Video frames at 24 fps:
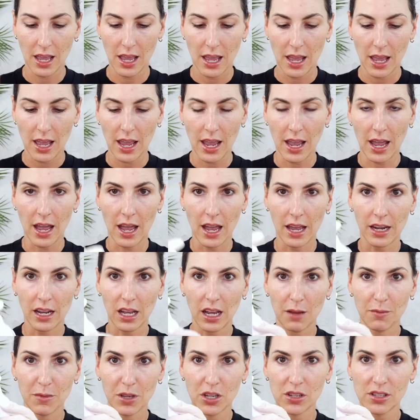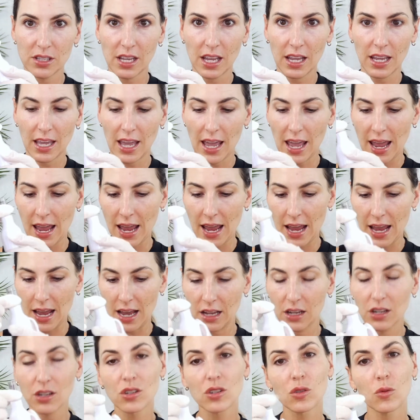And I'm using
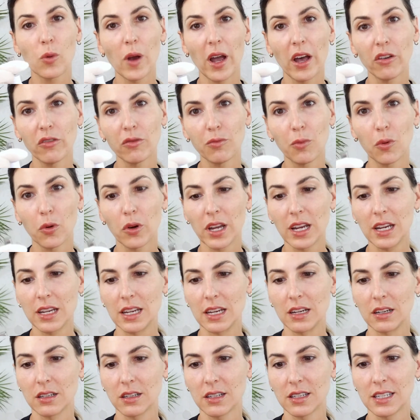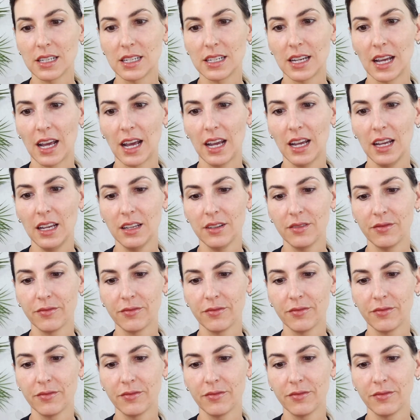a 12-point needle today.